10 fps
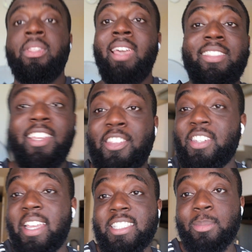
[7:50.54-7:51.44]
At the end of the
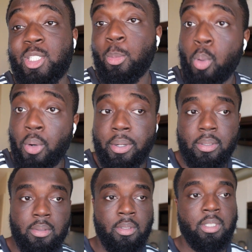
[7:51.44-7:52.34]
day, it's up to the board.
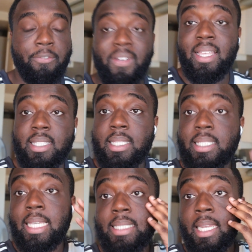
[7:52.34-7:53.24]
The fans can
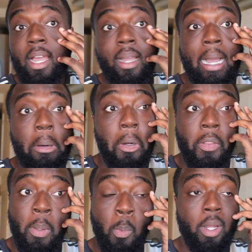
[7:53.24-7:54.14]
say Ten Hag out all
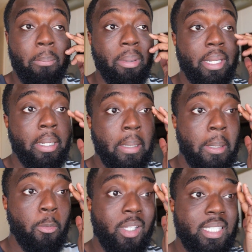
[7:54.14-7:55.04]
they want, but
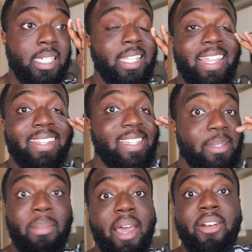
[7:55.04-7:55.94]
realistically, it
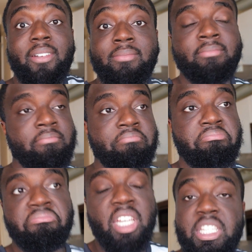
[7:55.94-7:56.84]
doesn't matter.
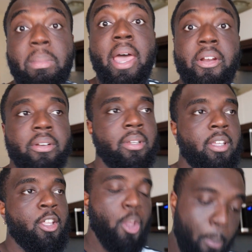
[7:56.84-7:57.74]
It doesn't matter.
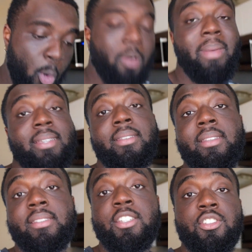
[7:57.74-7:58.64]
The board makes the
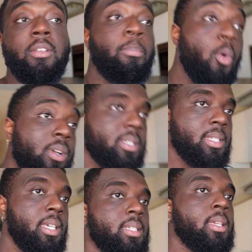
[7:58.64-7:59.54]
decision. The board
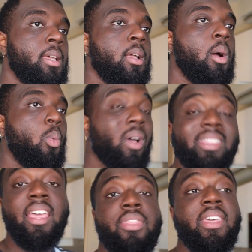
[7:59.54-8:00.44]
sees what
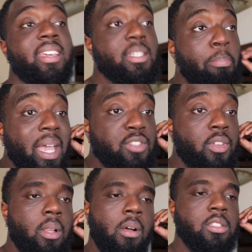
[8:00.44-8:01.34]
they think is best for
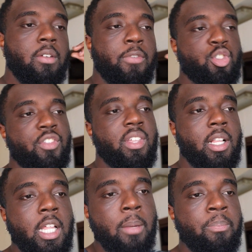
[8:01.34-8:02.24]
the long-term future of the
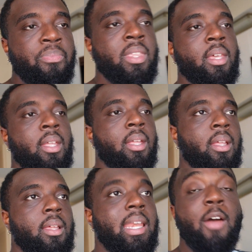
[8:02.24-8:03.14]
club.
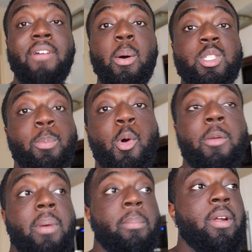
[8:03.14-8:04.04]
Now, if I was a
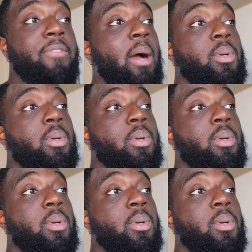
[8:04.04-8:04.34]
board member, if I